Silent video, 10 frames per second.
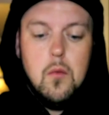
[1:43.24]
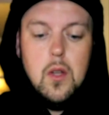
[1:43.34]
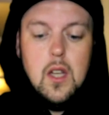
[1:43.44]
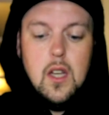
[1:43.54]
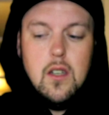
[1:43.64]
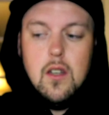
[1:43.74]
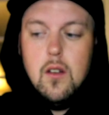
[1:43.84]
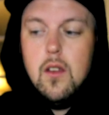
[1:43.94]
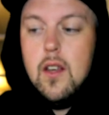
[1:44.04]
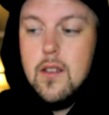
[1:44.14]
We need to
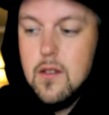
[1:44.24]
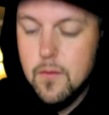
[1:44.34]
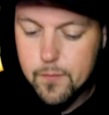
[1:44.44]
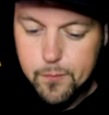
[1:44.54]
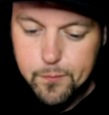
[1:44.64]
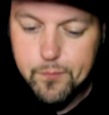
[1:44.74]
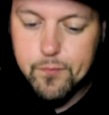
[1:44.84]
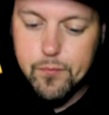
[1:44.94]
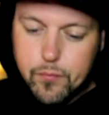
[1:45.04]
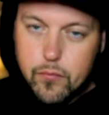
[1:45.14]
do this.
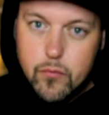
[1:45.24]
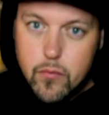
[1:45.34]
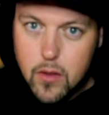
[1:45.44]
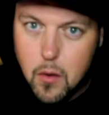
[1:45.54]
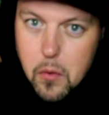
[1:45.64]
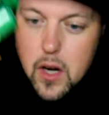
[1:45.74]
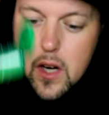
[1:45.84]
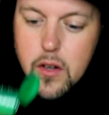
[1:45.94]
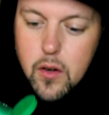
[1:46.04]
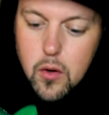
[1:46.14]
We
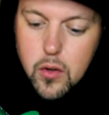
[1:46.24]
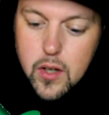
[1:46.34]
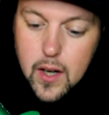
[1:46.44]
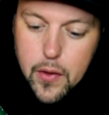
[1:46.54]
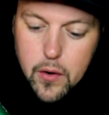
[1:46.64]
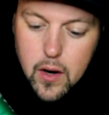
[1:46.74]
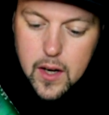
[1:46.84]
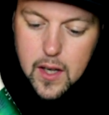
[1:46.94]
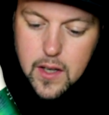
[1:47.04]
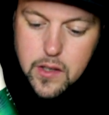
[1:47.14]
need to together
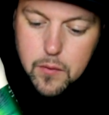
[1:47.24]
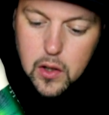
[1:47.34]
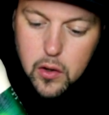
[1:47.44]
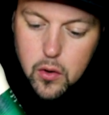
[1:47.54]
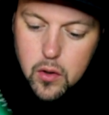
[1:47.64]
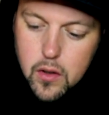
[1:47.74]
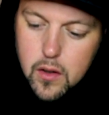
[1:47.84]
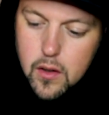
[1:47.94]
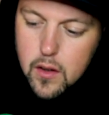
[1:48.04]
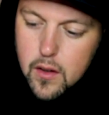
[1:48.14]
adhesive glue
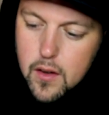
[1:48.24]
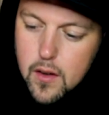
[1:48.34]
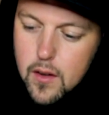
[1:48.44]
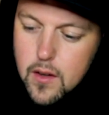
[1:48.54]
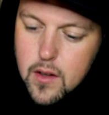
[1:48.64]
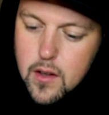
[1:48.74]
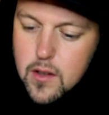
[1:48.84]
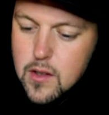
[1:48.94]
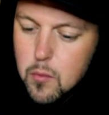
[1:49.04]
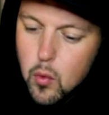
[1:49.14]

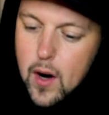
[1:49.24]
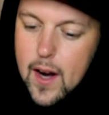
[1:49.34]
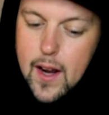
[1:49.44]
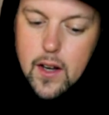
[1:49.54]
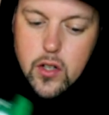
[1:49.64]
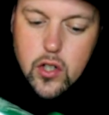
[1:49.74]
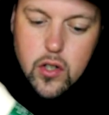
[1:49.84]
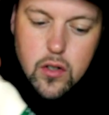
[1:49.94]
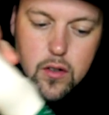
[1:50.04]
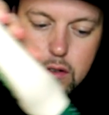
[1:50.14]
some ranch,
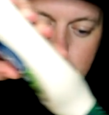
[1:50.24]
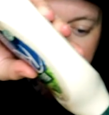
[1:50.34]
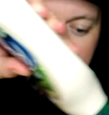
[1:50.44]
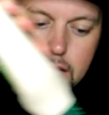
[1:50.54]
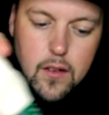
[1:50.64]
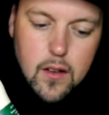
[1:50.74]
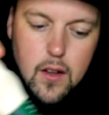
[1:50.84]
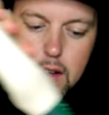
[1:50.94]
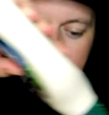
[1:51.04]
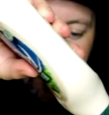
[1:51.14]
right?
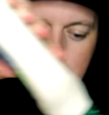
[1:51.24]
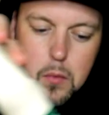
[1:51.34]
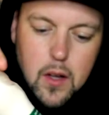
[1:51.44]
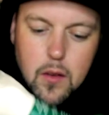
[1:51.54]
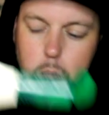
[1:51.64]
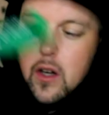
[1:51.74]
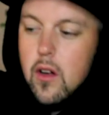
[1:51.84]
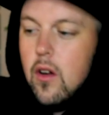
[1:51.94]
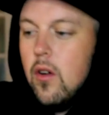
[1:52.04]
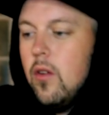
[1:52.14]
Because we
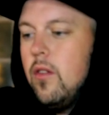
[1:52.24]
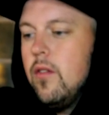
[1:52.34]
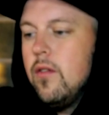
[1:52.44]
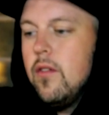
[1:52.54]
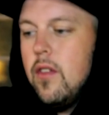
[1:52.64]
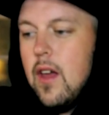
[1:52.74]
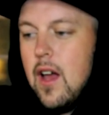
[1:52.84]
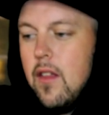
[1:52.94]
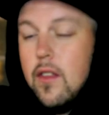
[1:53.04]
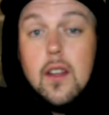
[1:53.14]
know
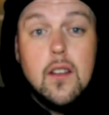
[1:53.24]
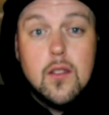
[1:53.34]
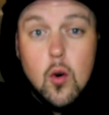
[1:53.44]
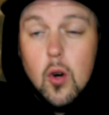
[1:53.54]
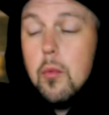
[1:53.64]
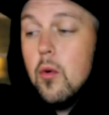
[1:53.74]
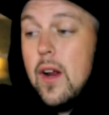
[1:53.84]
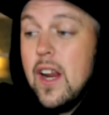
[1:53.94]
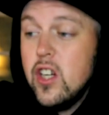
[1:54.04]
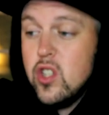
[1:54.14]
that these
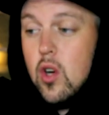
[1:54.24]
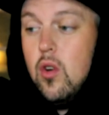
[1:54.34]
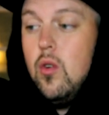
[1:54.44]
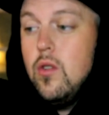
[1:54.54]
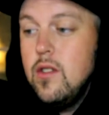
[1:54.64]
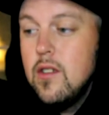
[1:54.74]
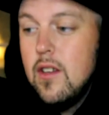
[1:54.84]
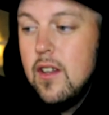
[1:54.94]
corporations,